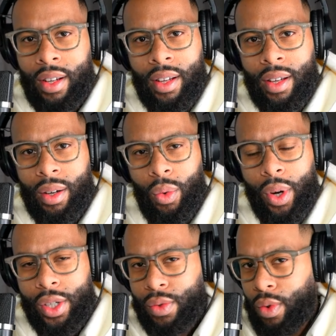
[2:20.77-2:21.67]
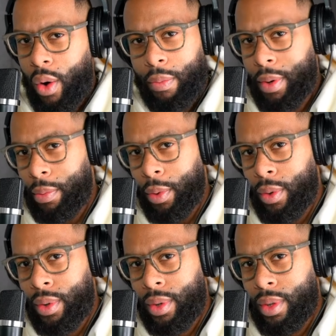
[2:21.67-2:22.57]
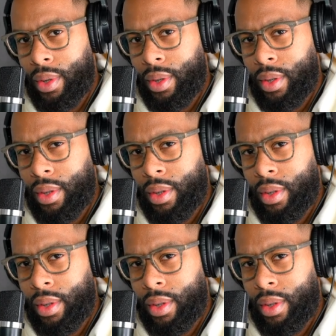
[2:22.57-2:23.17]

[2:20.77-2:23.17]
What is wrong with people? got to